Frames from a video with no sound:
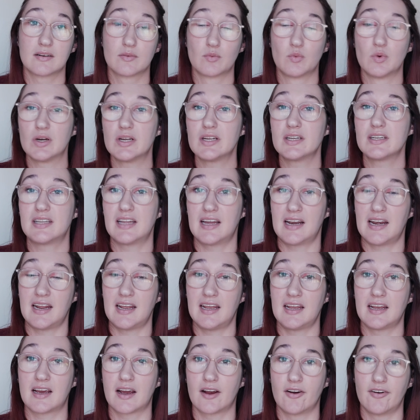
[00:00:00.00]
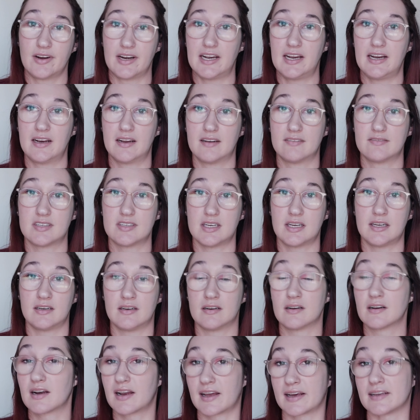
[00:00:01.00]
world that he currently lives
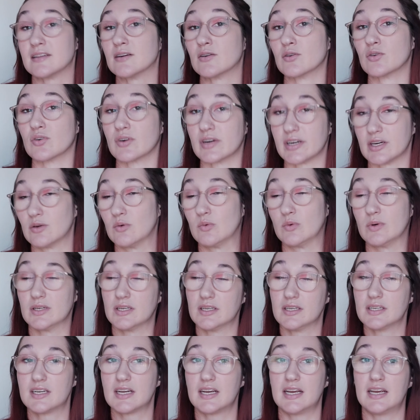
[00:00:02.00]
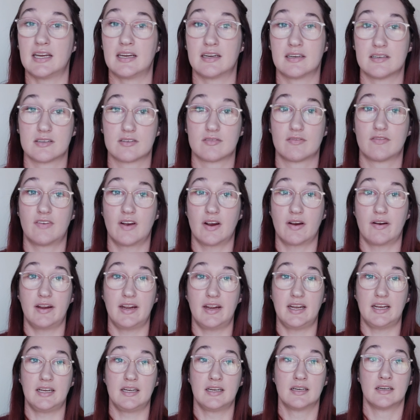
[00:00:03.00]
in, like the real world, is
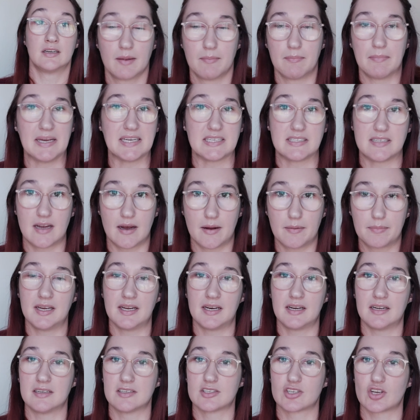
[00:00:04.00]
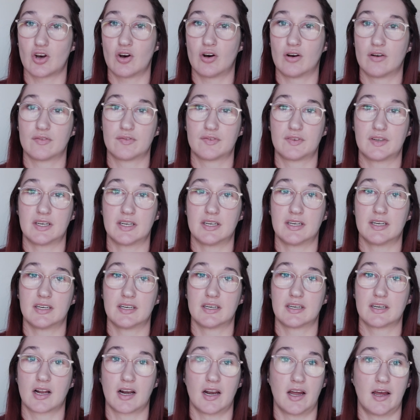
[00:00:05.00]
very messed up. It is
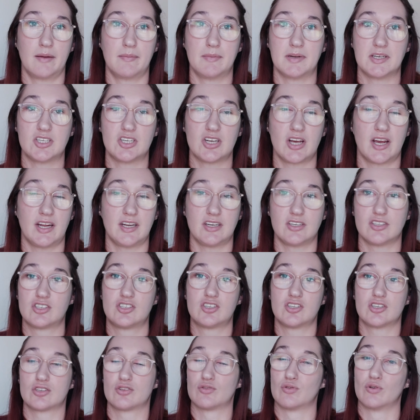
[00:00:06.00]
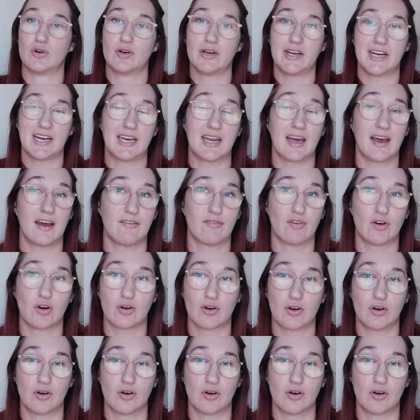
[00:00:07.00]
after climate change just wreaked havoc